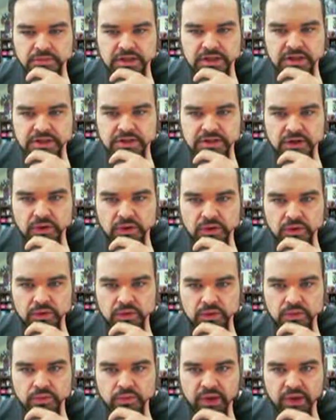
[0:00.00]

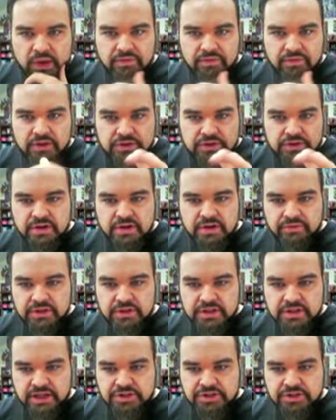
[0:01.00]
So we have those two
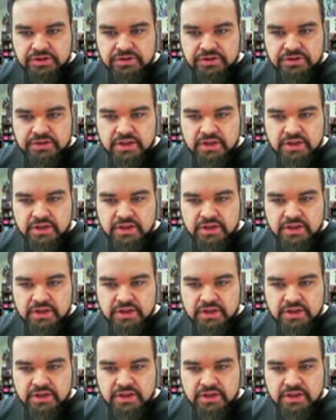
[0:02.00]
different textures.